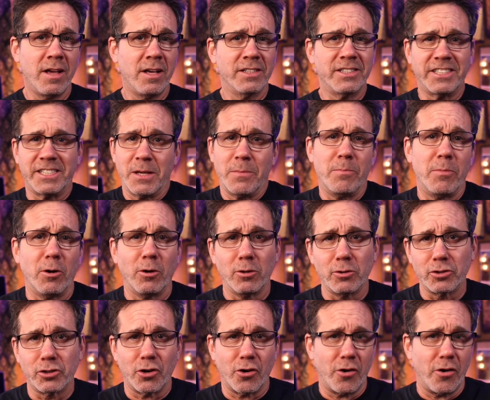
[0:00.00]

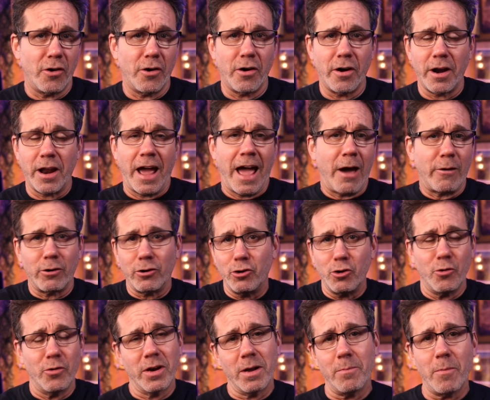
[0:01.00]
symbols or how to
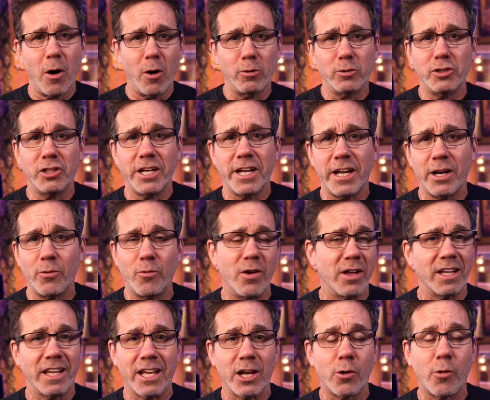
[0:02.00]
do an emoji
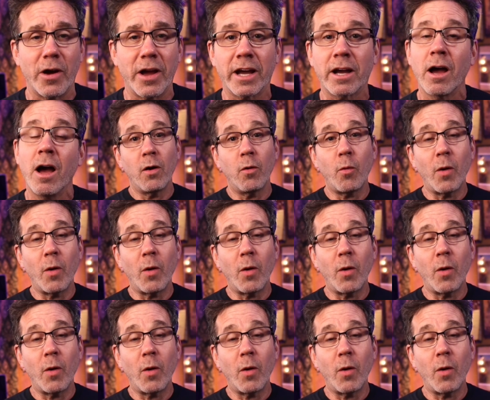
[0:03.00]
really quick?